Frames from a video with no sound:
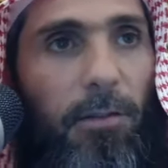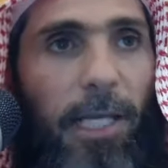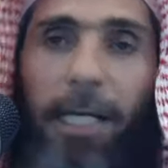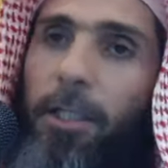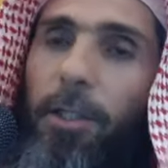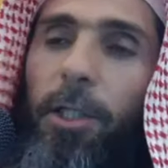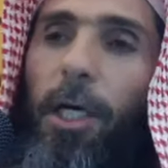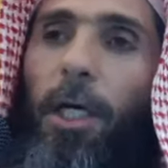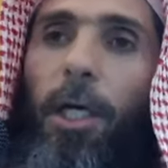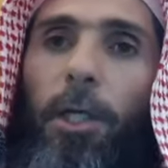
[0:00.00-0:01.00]
like
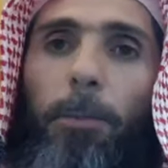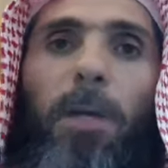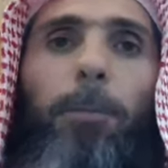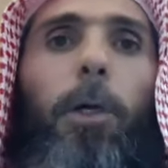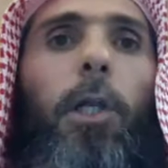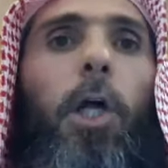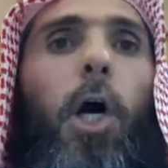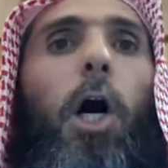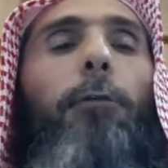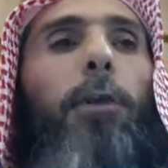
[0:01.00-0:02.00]
the
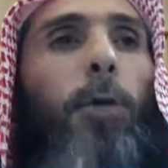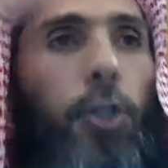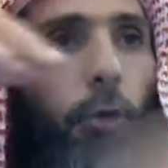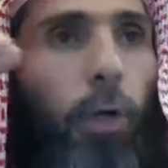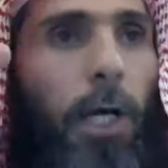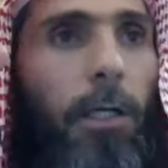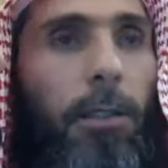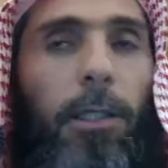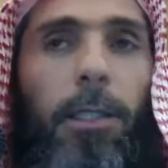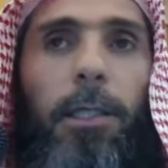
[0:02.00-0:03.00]
people of the
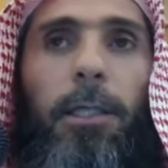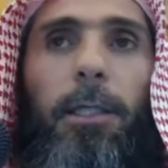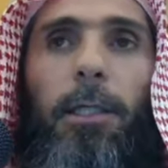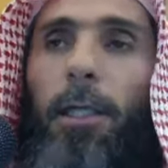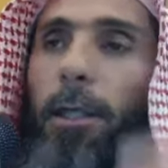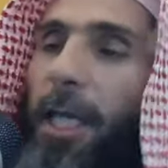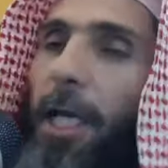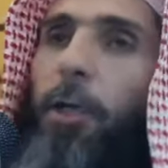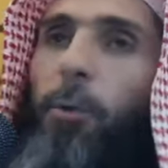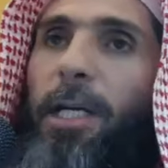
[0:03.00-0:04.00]
Shura, they
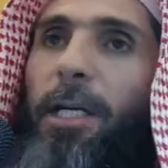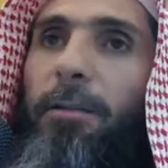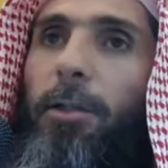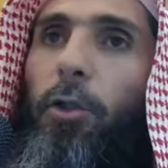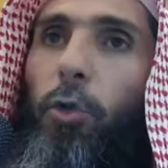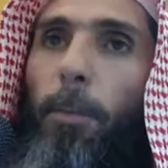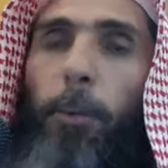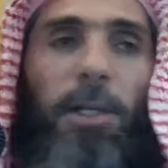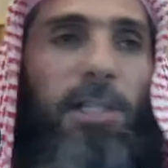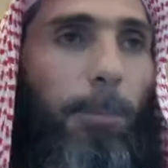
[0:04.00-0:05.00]
agreed to
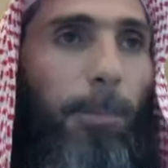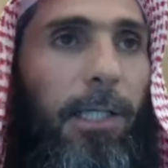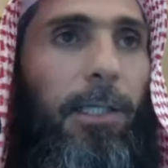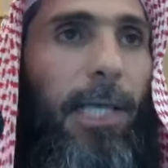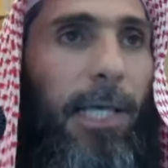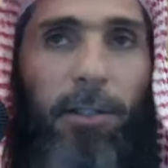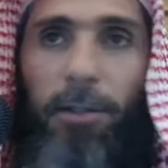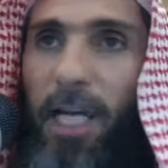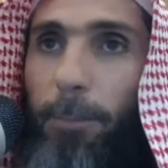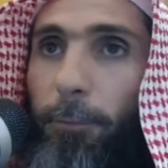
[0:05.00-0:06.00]
appoint somebody, like in
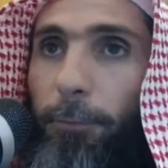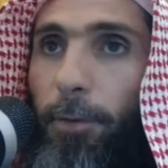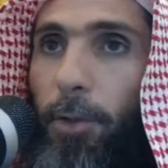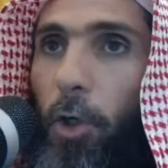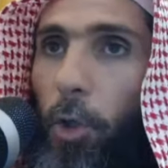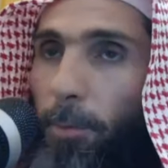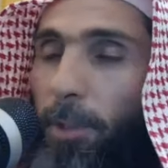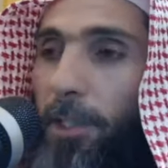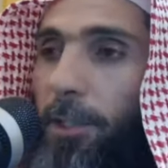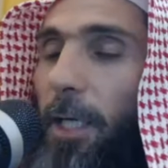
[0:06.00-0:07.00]
the time of Umar
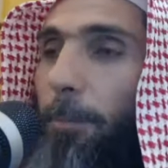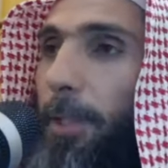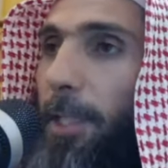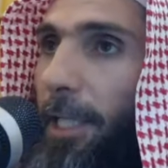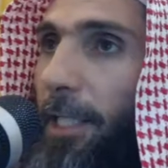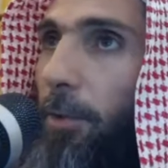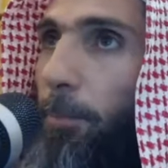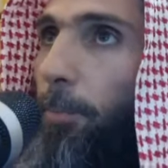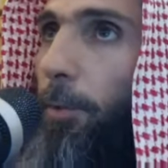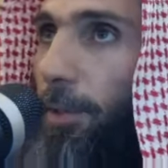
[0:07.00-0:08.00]
al-Khattab, he led the
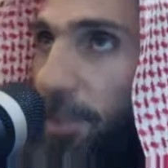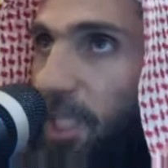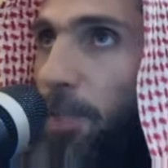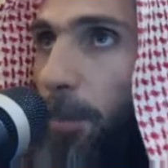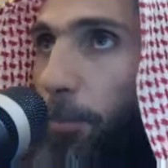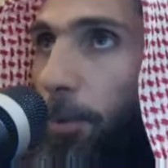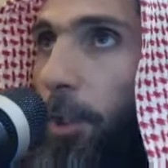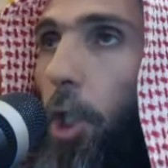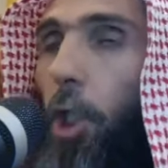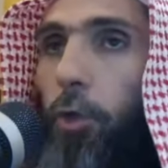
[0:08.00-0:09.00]
people, six
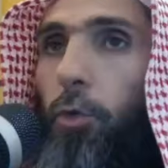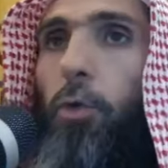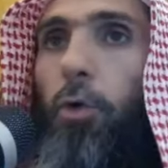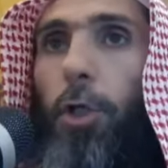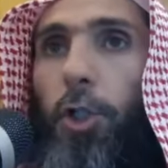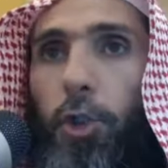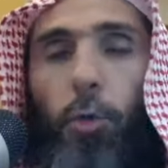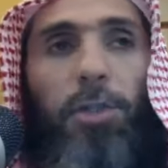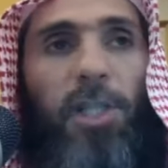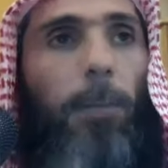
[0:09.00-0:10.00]
people, to
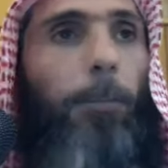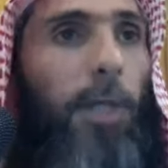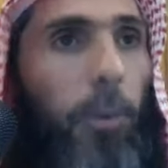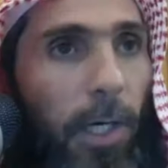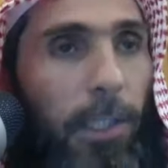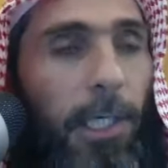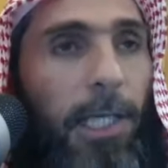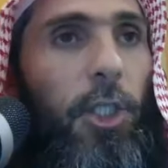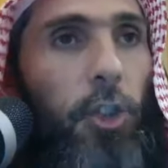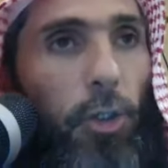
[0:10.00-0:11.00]
choose and appoint one.
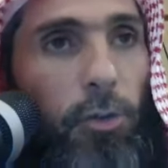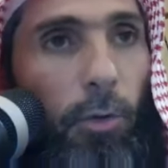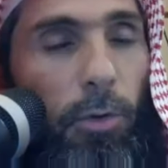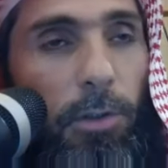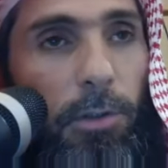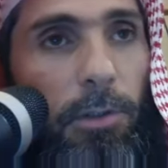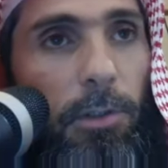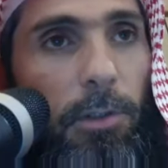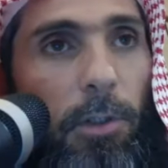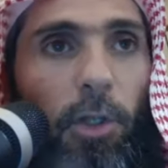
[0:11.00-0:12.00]
And they chose who?
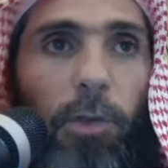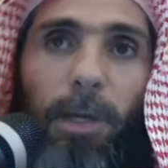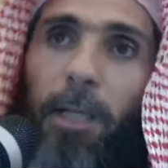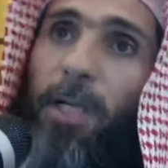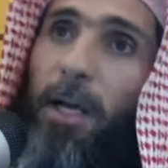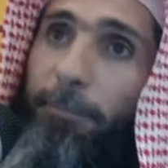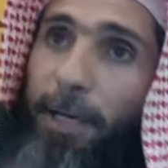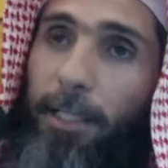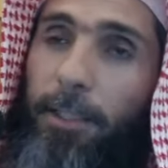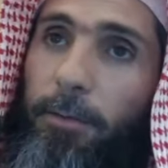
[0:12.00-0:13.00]
Uthman ibn
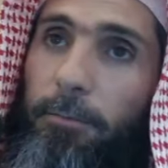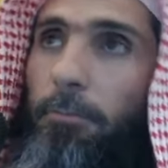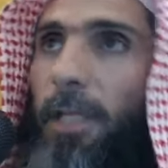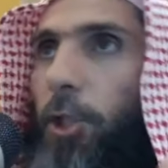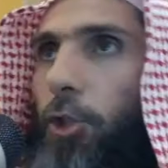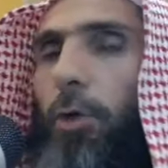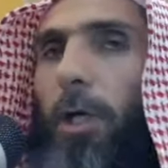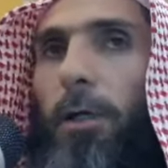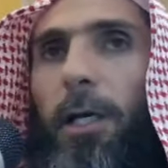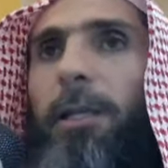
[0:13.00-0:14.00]
Affan, like
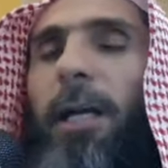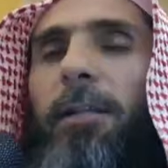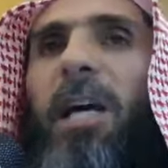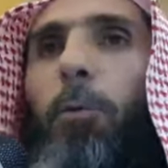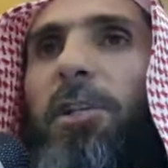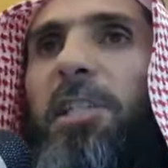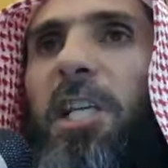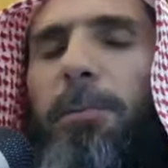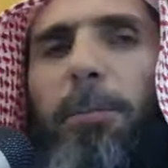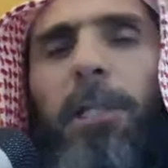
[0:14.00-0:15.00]
Shura. In that time, it was
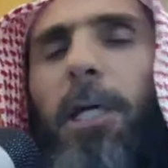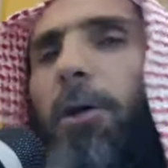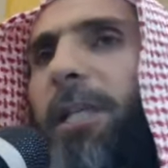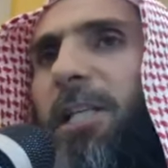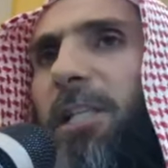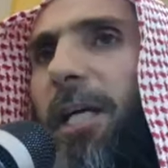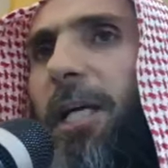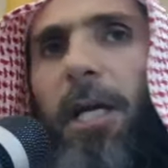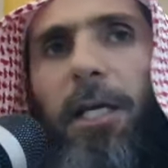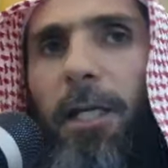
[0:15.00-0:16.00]
six people. Nowadays,
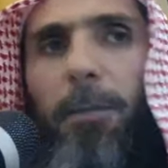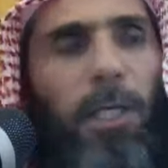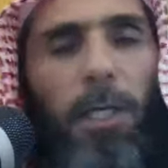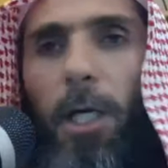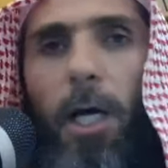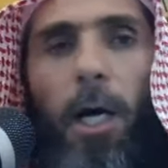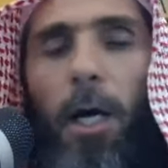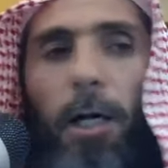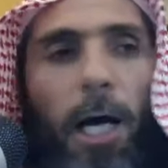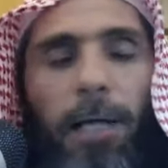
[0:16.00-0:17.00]
can be
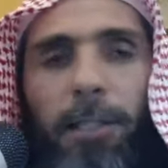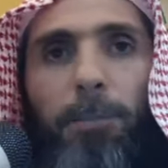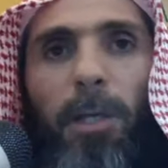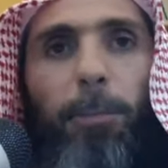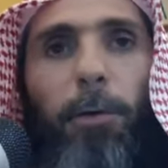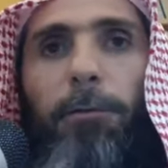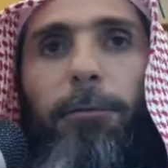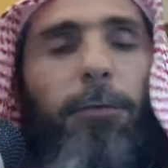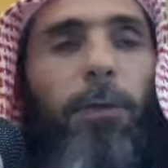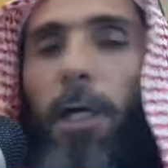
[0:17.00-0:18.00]
100 people,
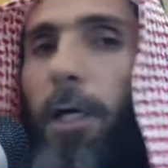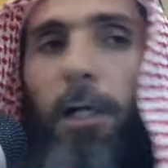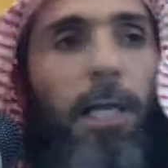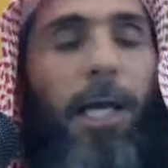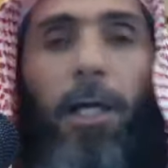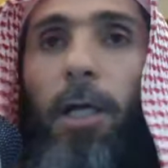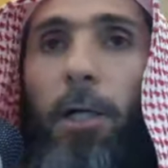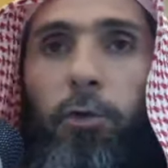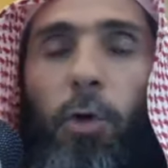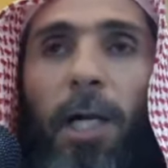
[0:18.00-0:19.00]
50,
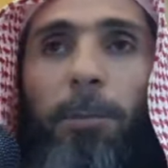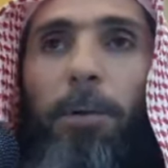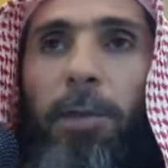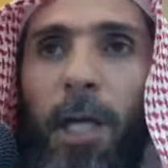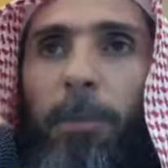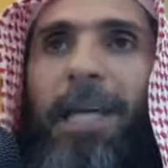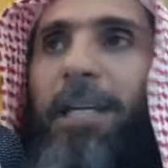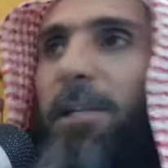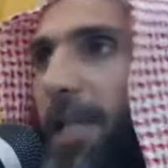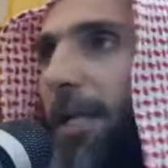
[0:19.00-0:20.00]
200 people, 300, like
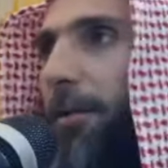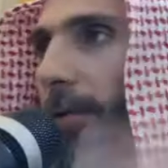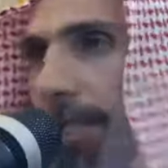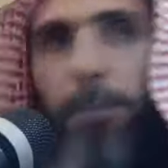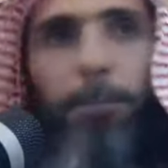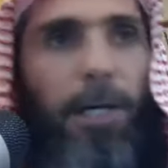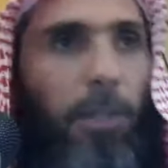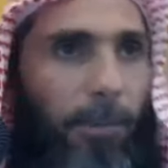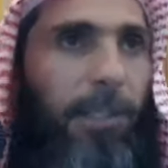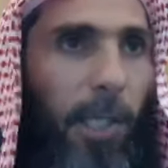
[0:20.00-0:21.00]
a Senate, like
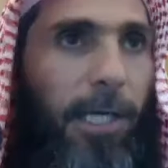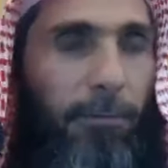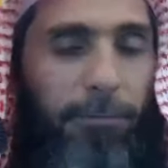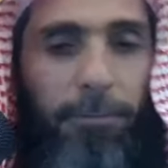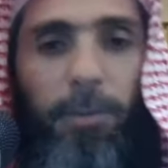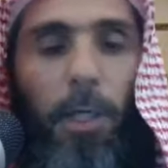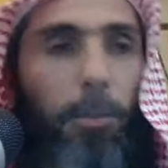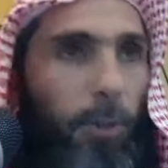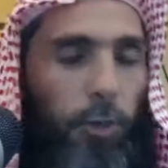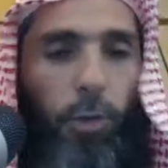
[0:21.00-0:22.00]
parliament, kind of.
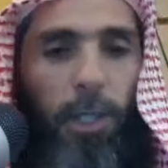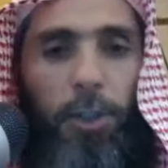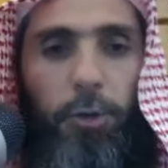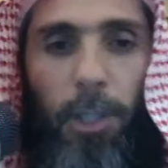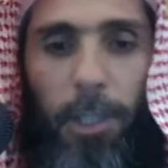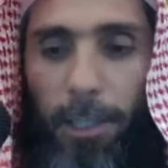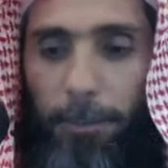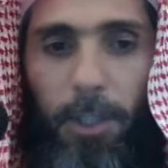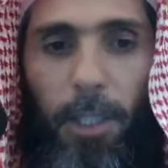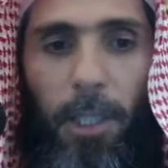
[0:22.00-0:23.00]
Mashura, Shura. Like.
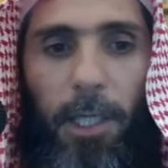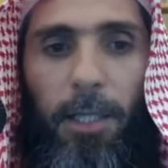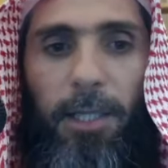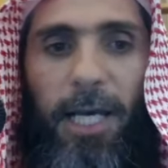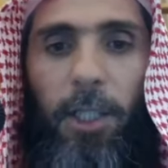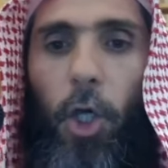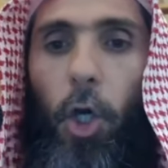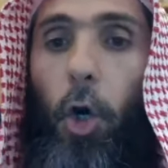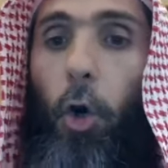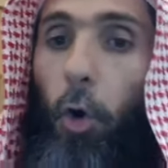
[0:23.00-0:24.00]
And that,
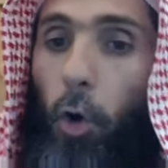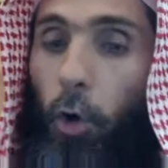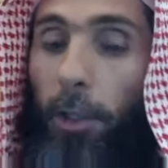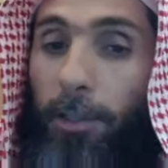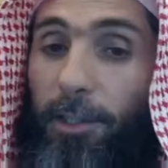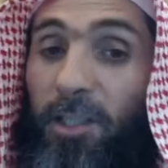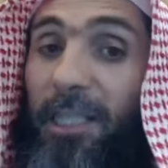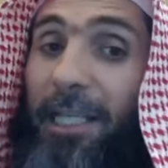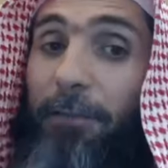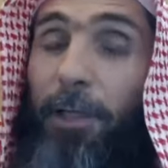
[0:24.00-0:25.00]
or,
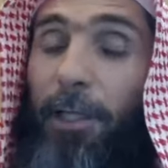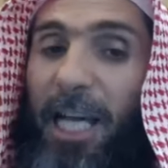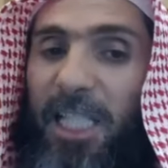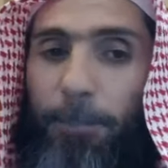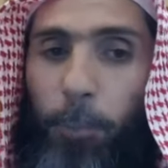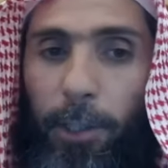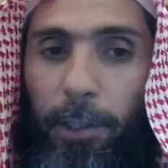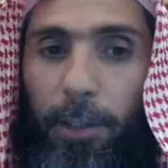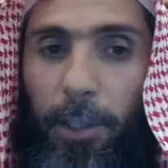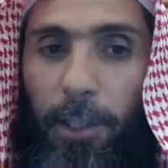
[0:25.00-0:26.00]
because even the last
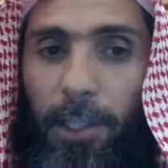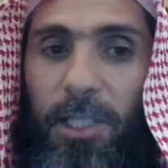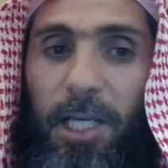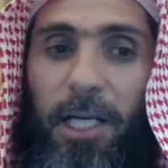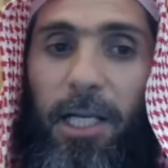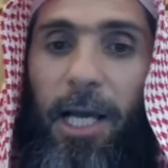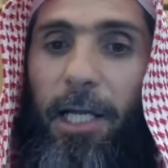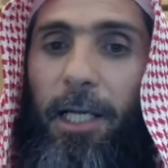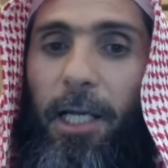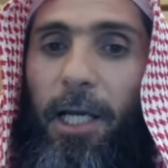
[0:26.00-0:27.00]
point, you see,
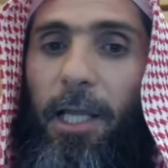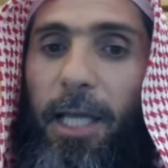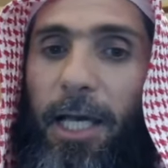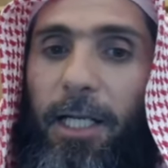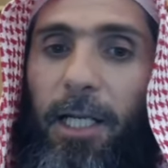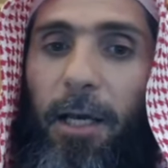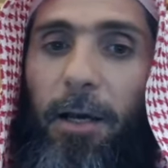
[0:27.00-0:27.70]
then